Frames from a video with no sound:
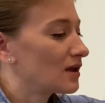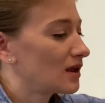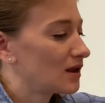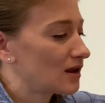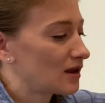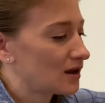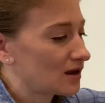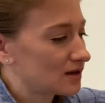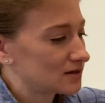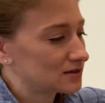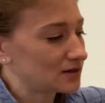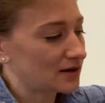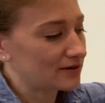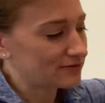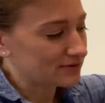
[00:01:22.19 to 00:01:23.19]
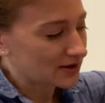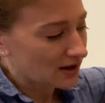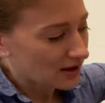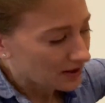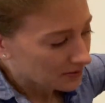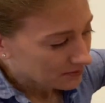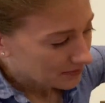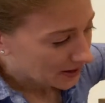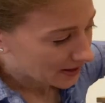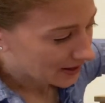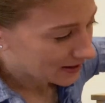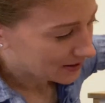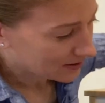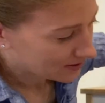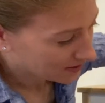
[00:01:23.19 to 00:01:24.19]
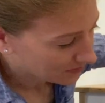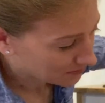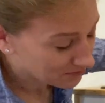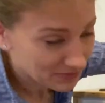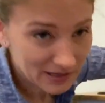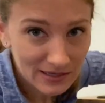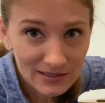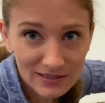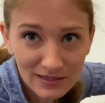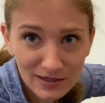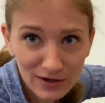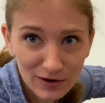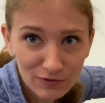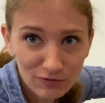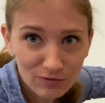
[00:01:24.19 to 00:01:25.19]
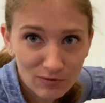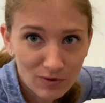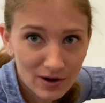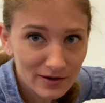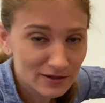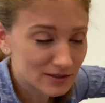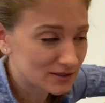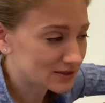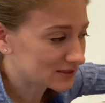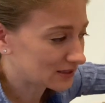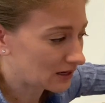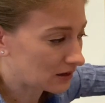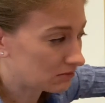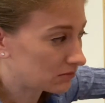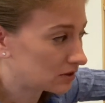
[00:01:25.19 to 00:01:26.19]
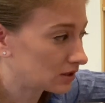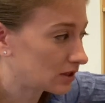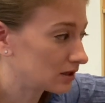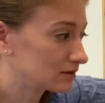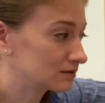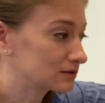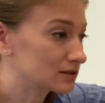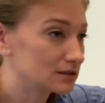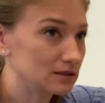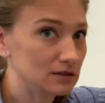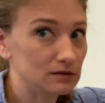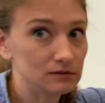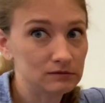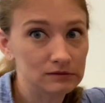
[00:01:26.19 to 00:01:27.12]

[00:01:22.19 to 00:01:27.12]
and I've got my basin of water down below. So